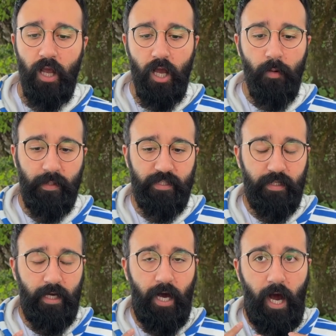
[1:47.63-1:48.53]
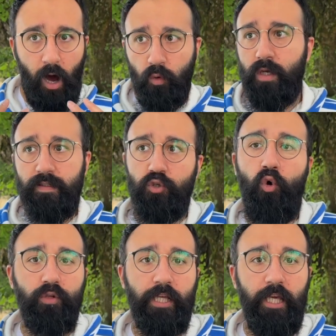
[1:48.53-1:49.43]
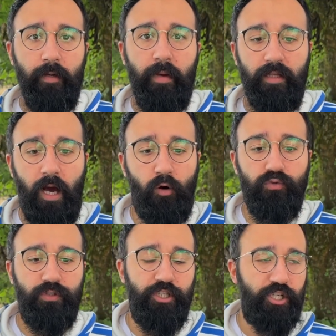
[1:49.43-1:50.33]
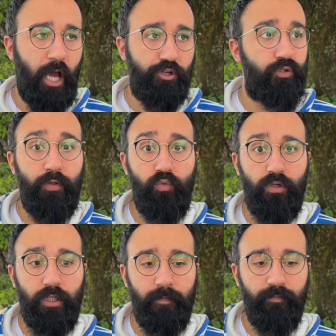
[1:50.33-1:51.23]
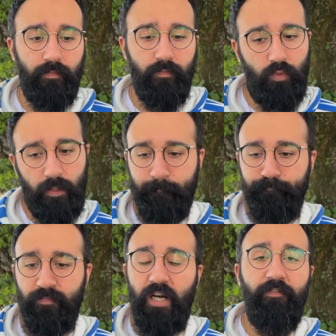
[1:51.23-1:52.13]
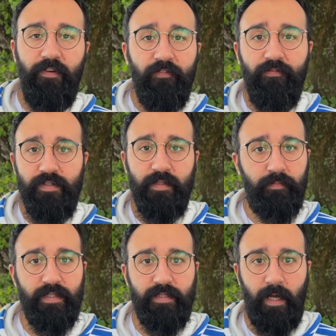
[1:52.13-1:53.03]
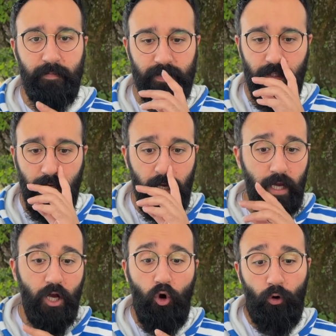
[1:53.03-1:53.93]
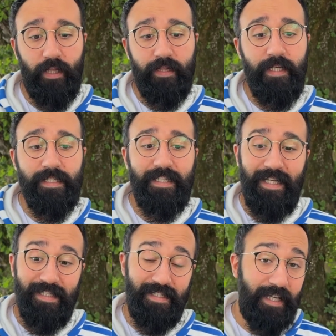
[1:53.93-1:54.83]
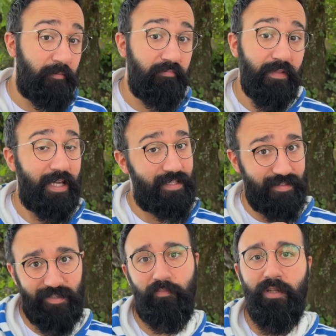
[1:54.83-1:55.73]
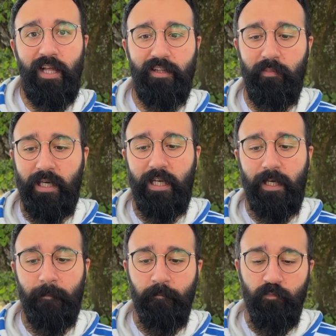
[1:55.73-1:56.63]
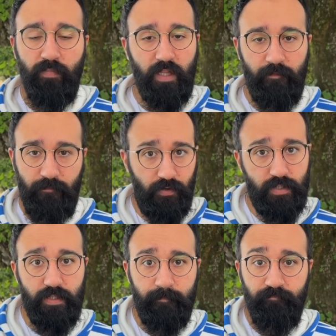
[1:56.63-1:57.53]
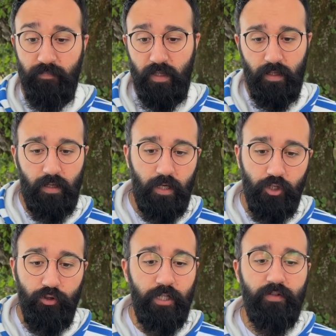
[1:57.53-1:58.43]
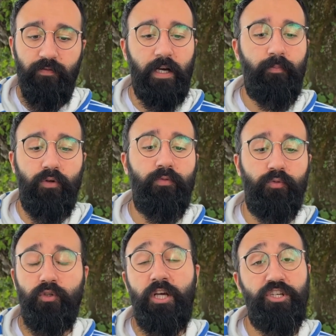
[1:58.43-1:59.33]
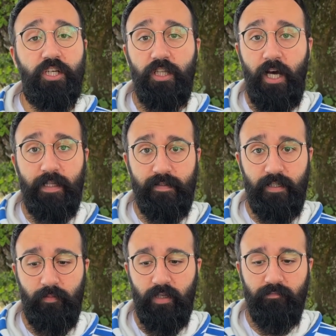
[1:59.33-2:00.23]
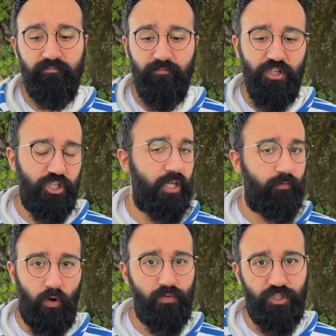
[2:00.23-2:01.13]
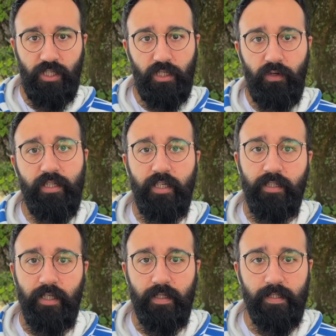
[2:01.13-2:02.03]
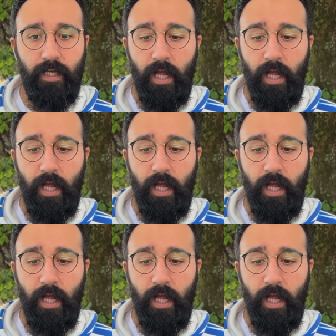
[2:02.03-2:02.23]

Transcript: But how does cold email outreach actually work? Well, there are a few simple steps, or at least they seemed simple at the beginning. First, you need to find potential clients' email, which involves generating leads.